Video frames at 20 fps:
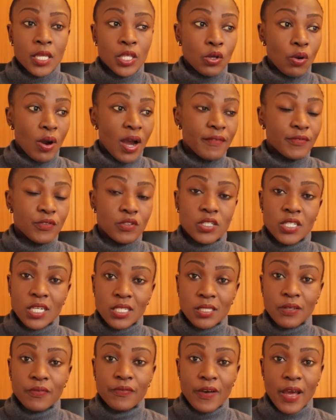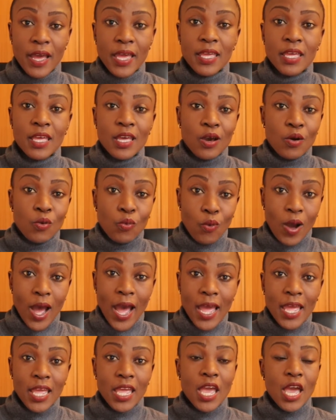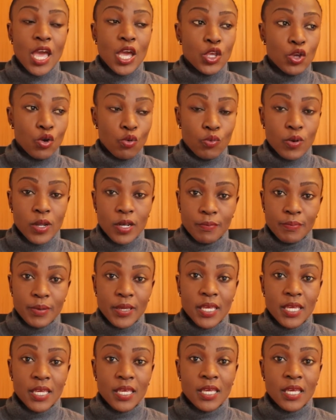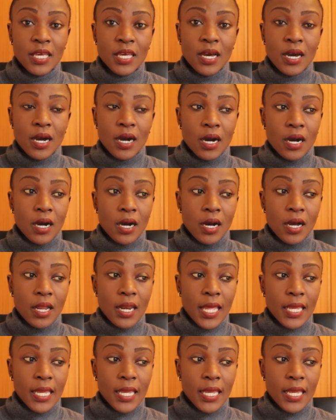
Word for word: you have to justify why you will be uh,